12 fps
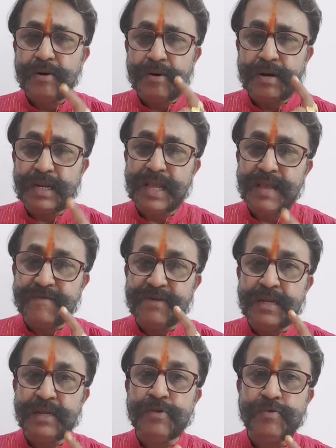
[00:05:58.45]
on
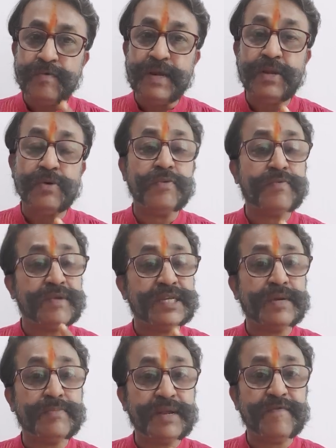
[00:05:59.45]
every new video
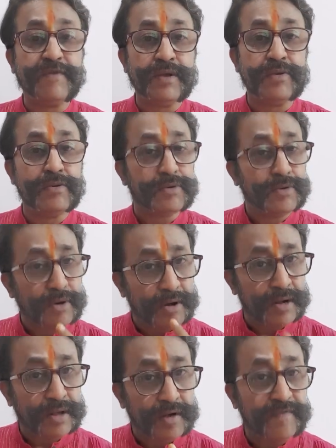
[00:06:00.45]
which I bring for you
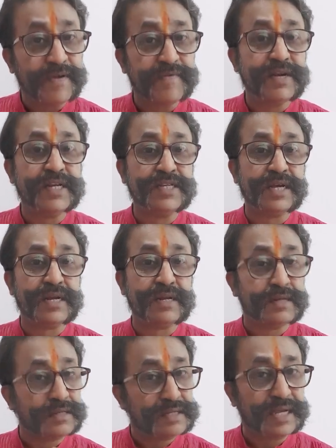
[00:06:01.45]
on your favorite
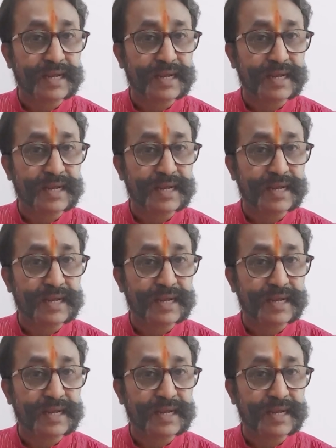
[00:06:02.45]
channel, The